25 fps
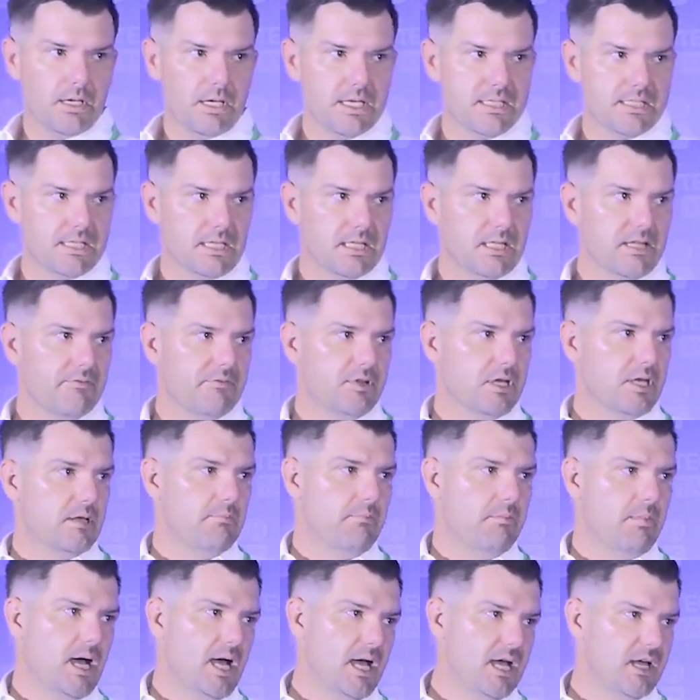Is it living in
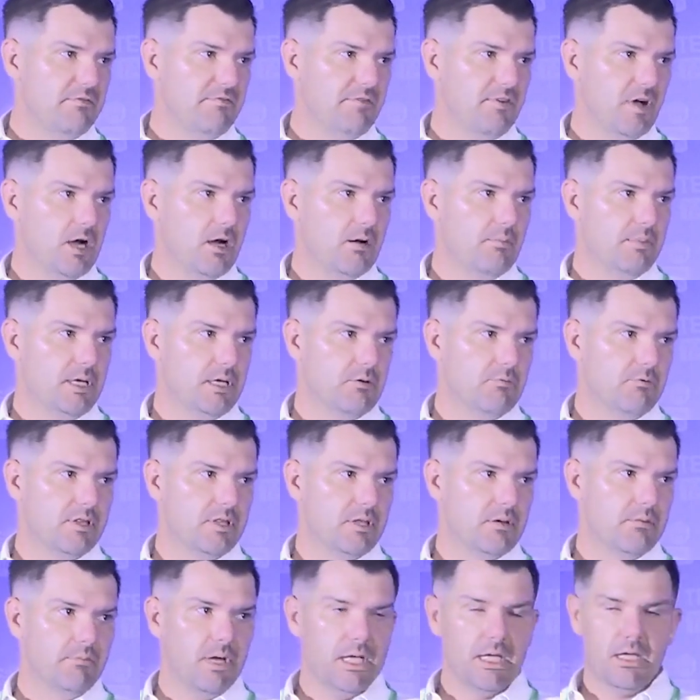my environment
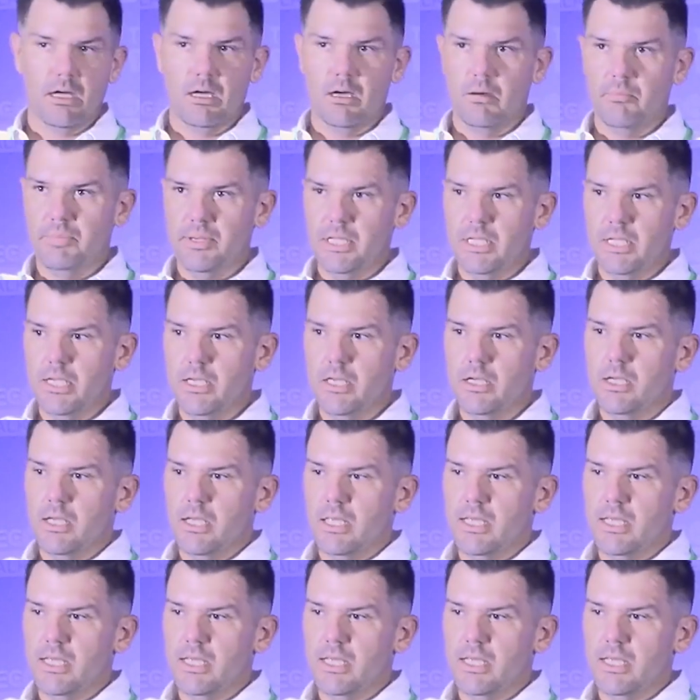within my company?